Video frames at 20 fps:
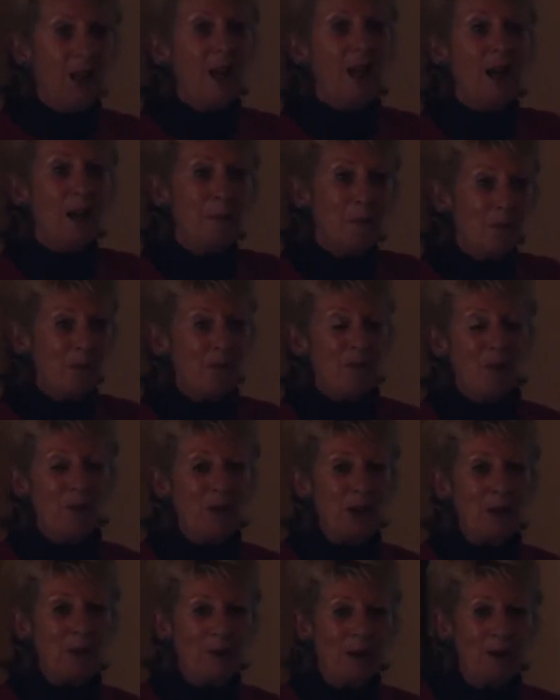and I'm a very
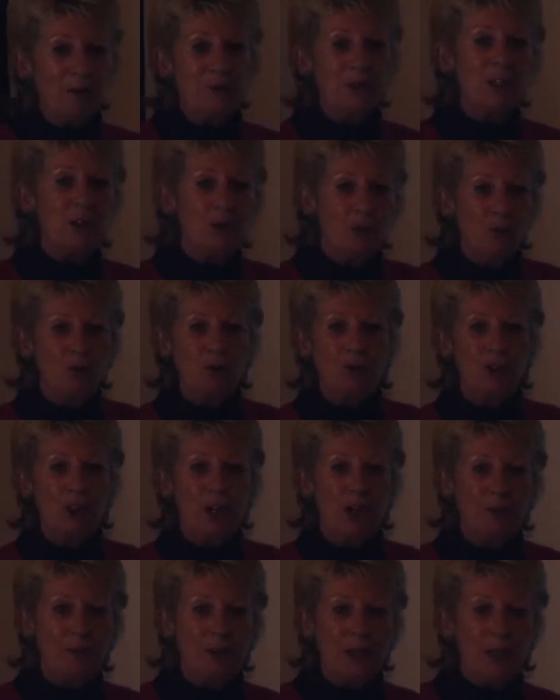grounded,
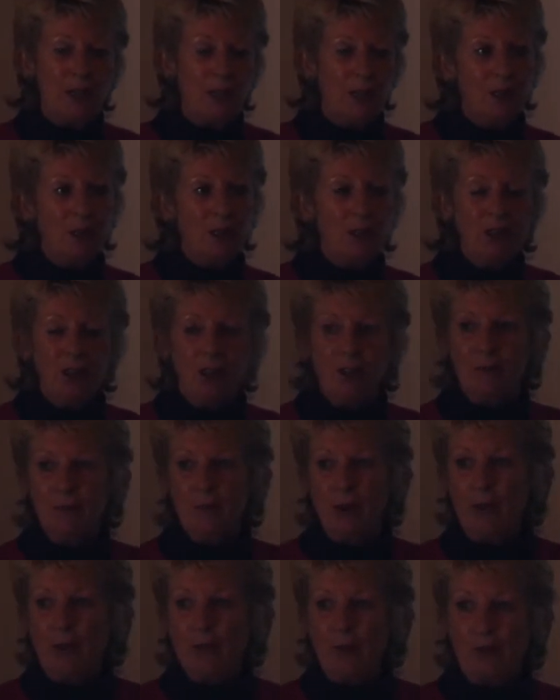ordinary,
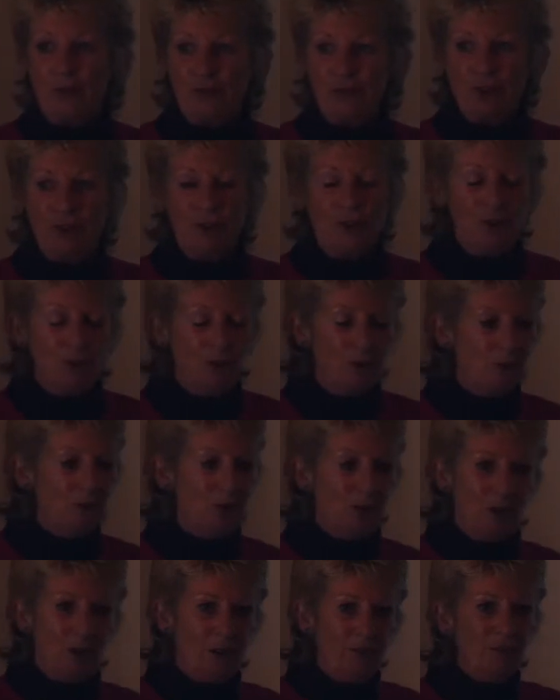mother of two,
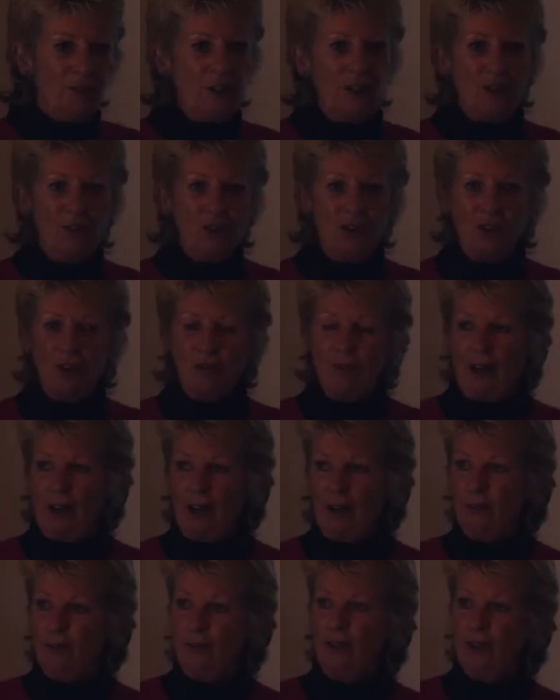feet on the
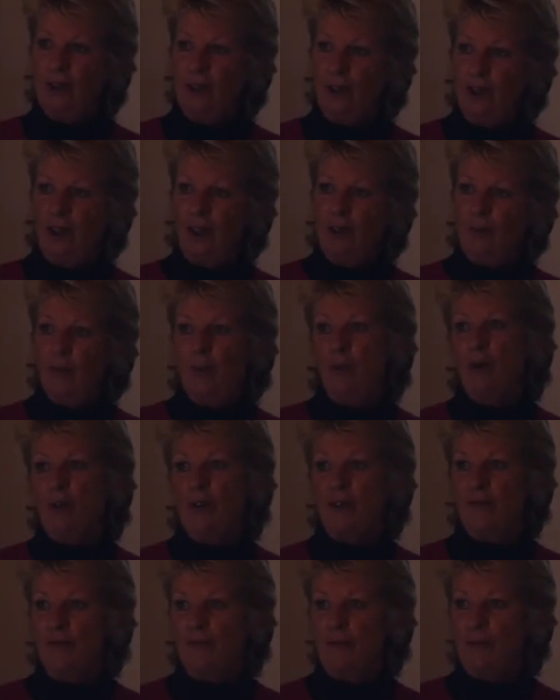ground,
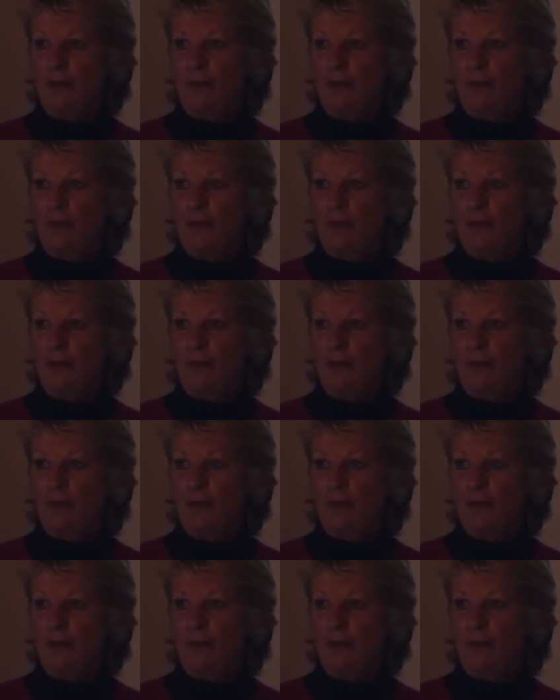person from